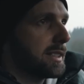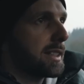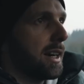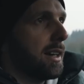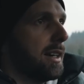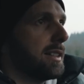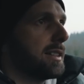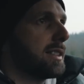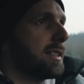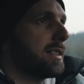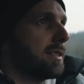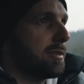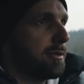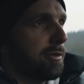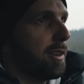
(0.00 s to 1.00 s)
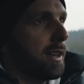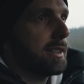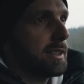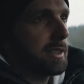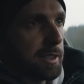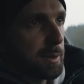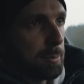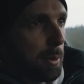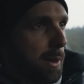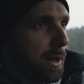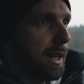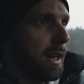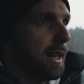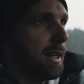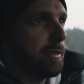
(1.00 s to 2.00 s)
skirts, front
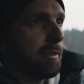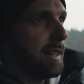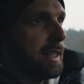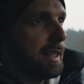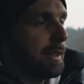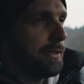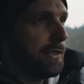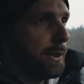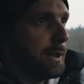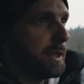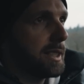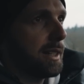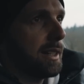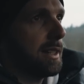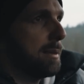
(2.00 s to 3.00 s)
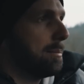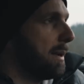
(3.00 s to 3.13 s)
spoiler, rear diffuser,